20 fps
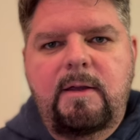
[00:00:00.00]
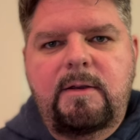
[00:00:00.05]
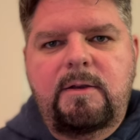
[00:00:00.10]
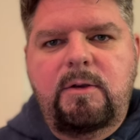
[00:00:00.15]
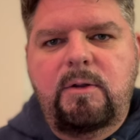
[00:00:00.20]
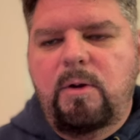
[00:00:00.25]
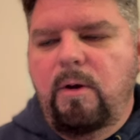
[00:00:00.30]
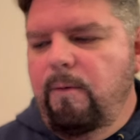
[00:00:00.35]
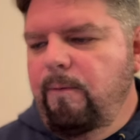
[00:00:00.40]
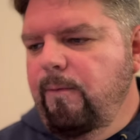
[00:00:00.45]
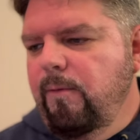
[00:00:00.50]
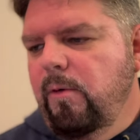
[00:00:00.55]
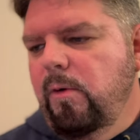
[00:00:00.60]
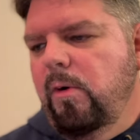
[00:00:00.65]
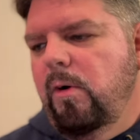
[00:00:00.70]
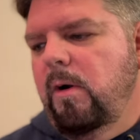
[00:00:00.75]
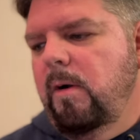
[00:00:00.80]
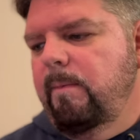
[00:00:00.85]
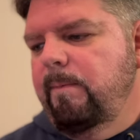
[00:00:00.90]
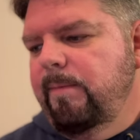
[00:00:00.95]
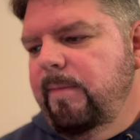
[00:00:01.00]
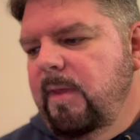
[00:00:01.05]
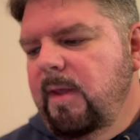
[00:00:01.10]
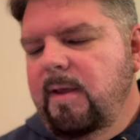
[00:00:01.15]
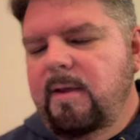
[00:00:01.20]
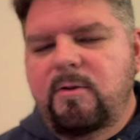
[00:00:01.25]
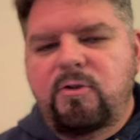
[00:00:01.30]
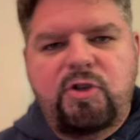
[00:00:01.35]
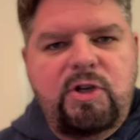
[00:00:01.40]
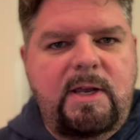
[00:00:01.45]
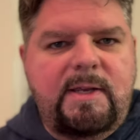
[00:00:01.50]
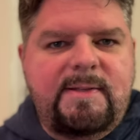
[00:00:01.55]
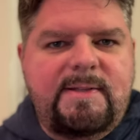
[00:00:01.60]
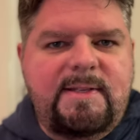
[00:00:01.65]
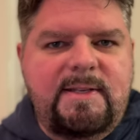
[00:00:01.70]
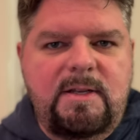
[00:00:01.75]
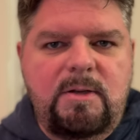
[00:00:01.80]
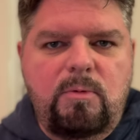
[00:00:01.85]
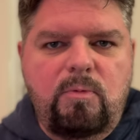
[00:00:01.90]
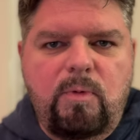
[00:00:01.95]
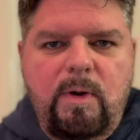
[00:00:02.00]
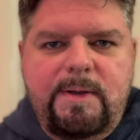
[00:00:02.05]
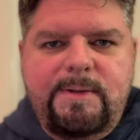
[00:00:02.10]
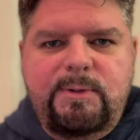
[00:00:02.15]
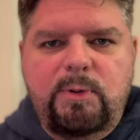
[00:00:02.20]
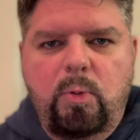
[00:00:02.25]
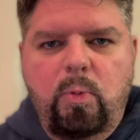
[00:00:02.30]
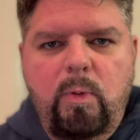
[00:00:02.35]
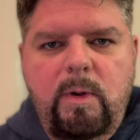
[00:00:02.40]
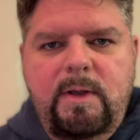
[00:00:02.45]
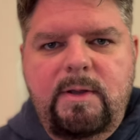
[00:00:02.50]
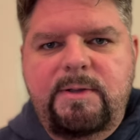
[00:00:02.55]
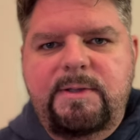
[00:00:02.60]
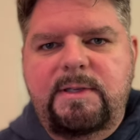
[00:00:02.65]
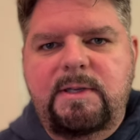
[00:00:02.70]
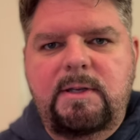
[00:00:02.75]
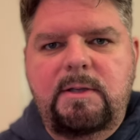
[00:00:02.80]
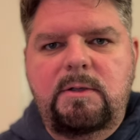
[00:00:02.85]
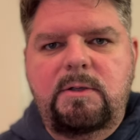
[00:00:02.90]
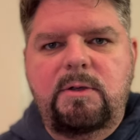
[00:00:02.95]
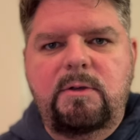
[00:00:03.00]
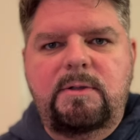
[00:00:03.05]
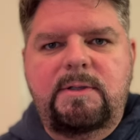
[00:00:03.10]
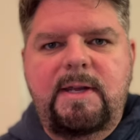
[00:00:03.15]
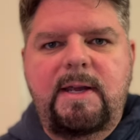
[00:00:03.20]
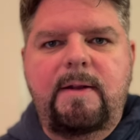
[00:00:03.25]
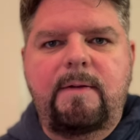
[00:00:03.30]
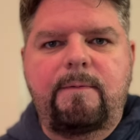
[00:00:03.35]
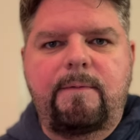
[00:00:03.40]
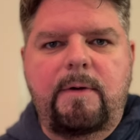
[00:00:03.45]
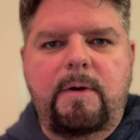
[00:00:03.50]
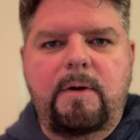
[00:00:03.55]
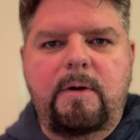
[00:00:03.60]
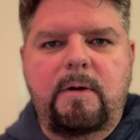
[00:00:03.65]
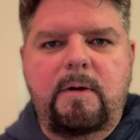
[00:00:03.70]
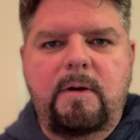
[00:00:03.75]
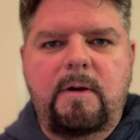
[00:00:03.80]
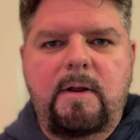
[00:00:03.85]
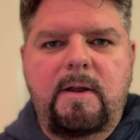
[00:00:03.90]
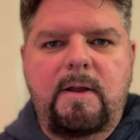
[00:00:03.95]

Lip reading: you know, for Jetson Russell Wilson to Denver,